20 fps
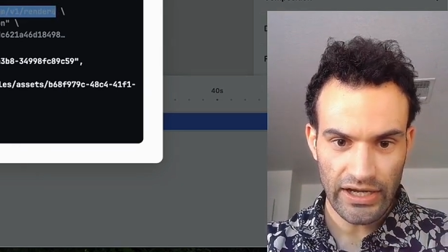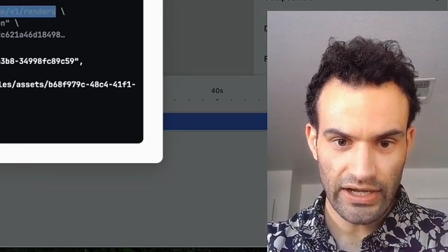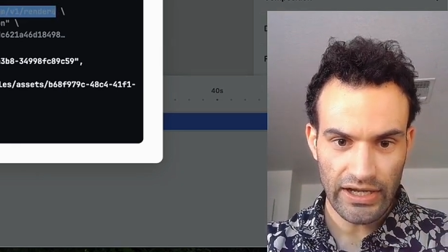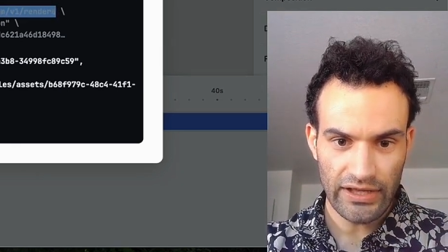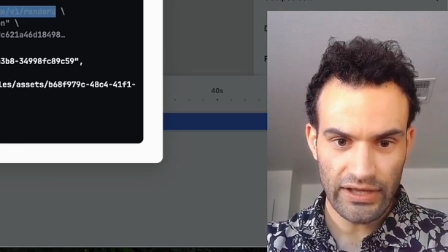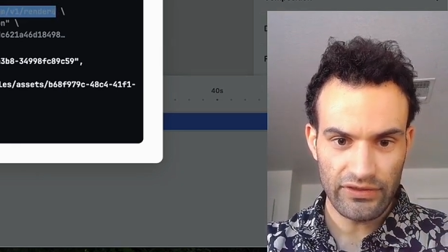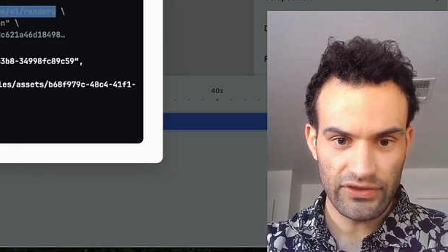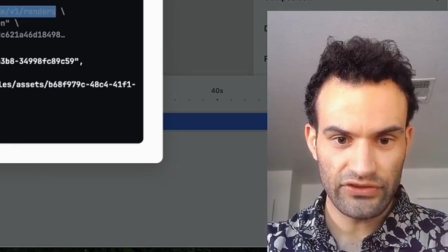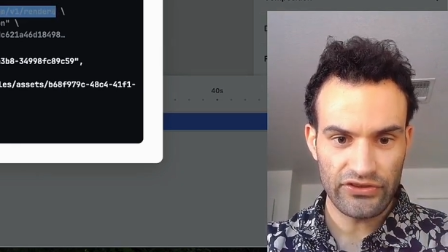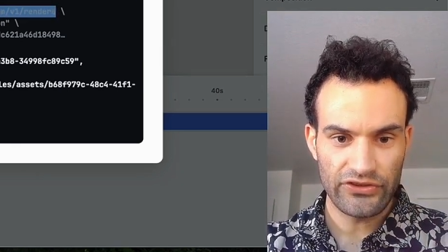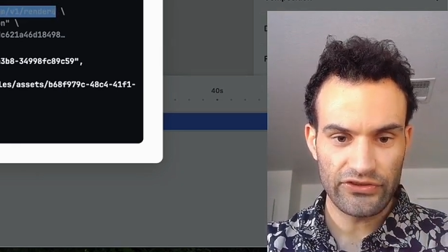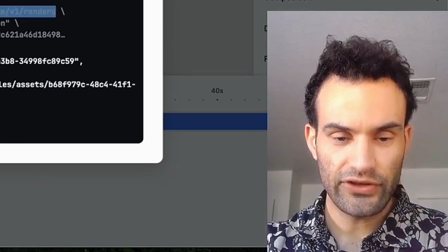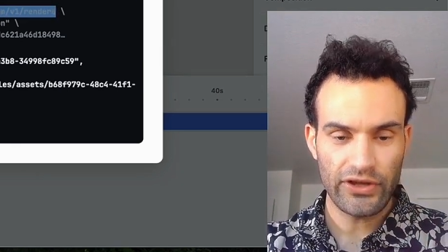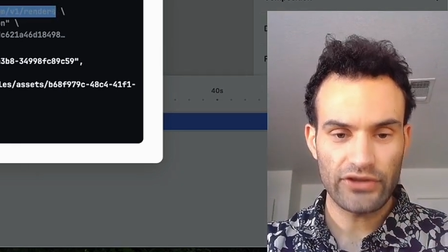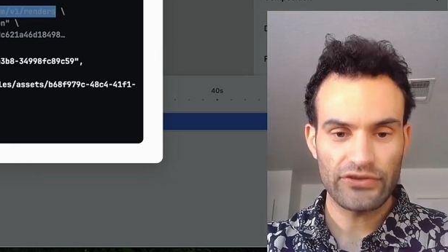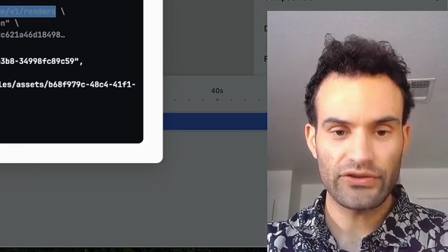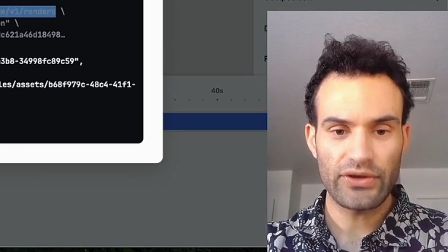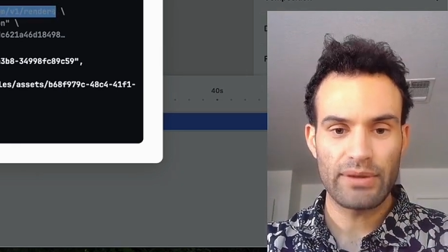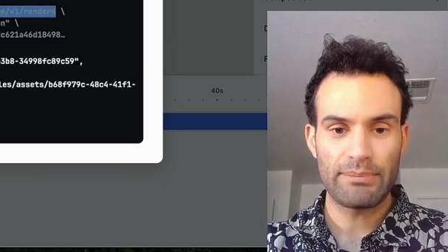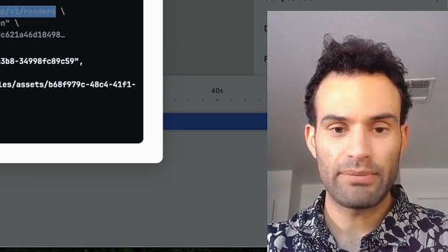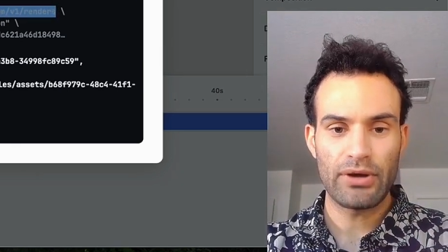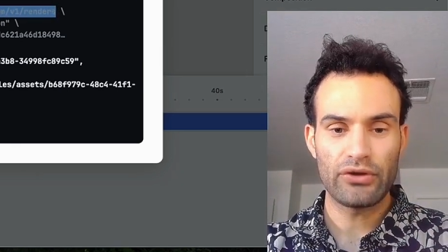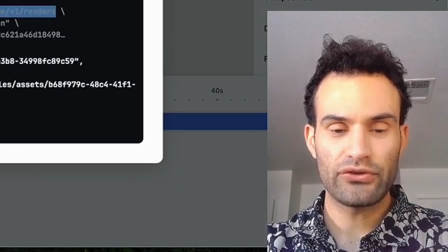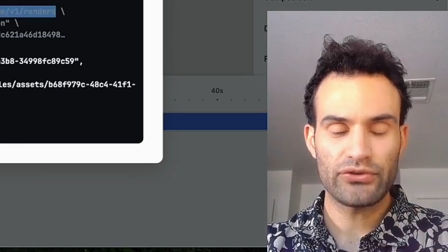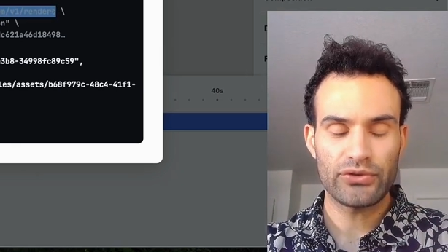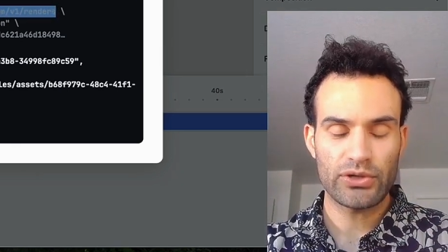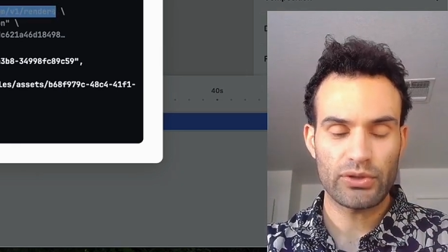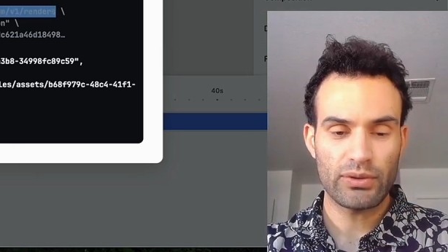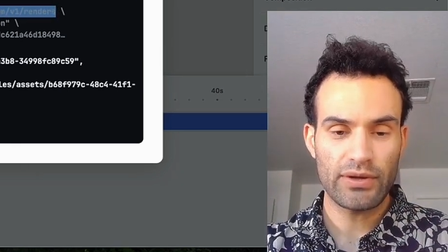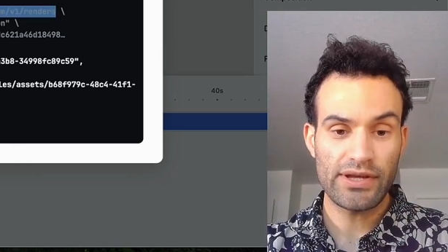And this is also a
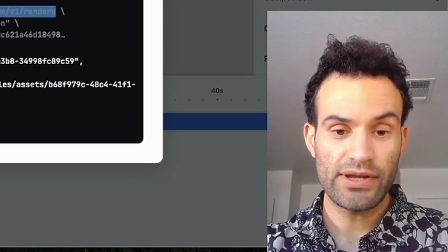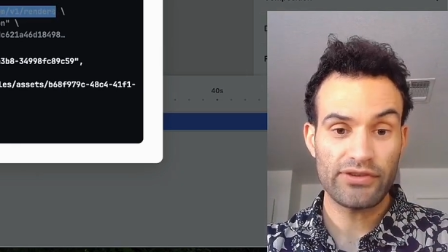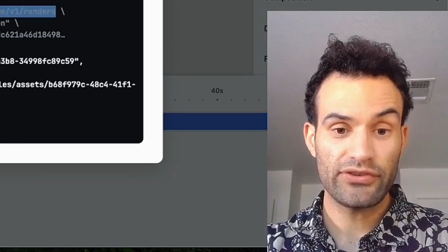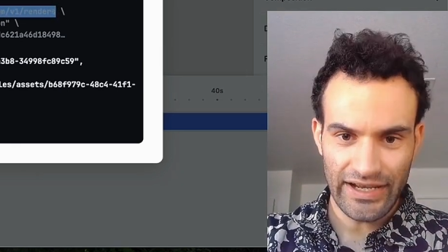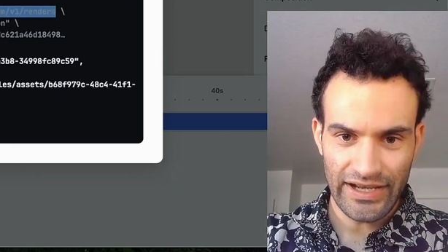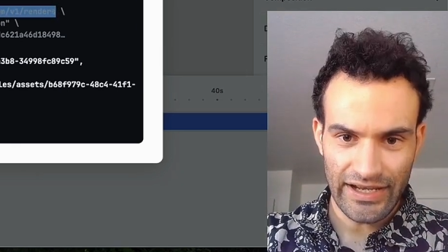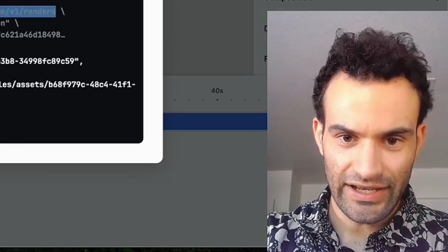post request.